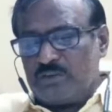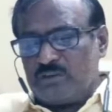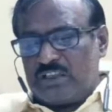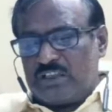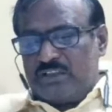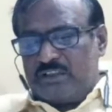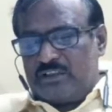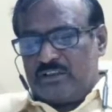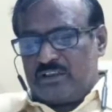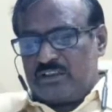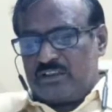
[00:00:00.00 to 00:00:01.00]
herein
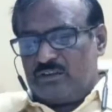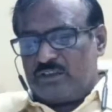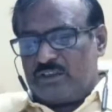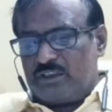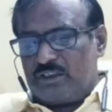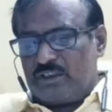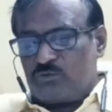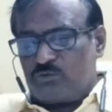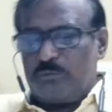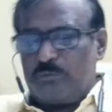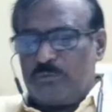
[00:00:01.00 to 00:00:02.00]
contained as to bail,
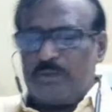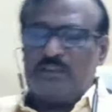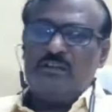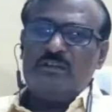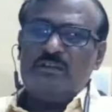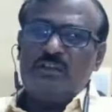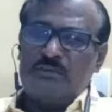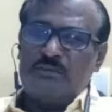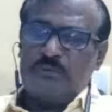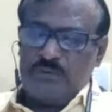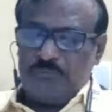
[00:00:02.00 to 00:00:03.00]
as per the
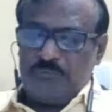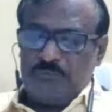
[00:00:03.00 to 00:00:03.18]
herein